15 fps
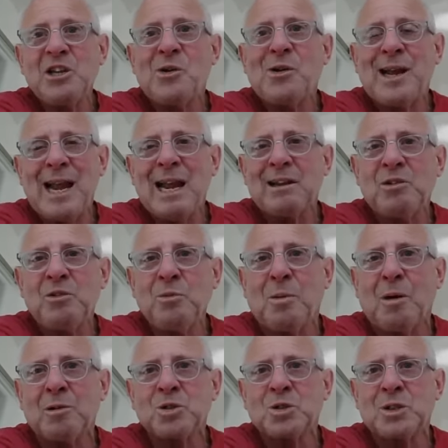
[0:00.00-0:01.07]
You can't do
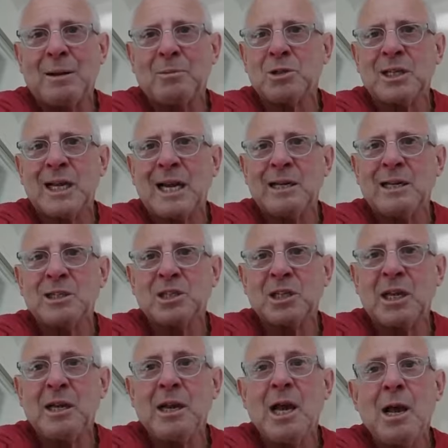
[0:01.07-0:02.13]
both
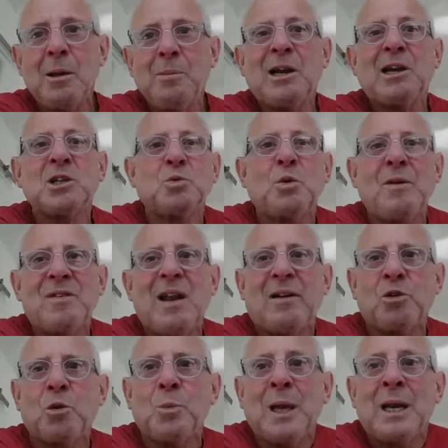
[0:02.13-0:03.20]
simultaneously because we've
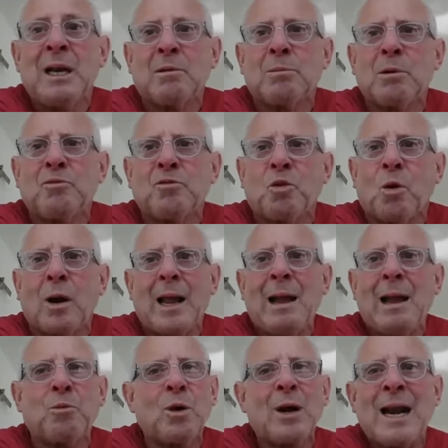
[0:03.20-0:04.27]
never been here before
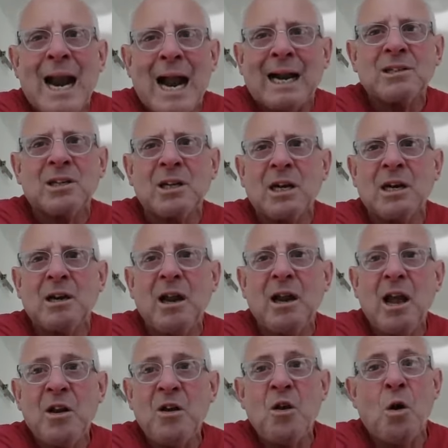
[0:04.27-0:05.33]
and we're not going to
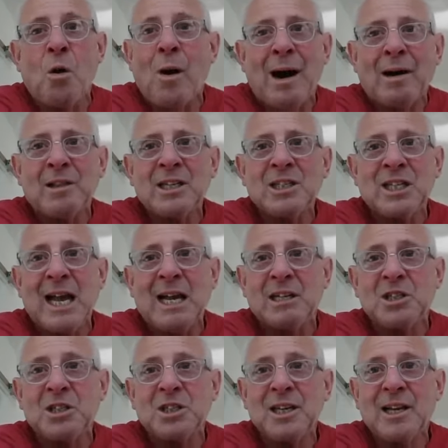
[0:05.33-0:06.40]
know how this
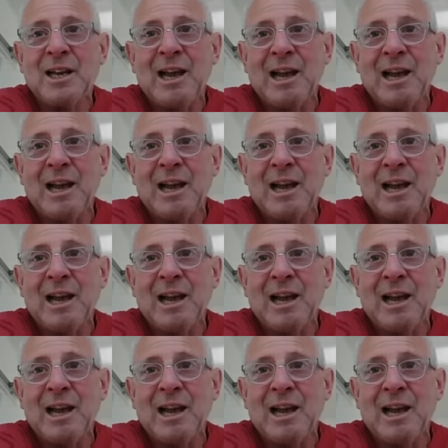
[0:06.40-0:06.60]
ends.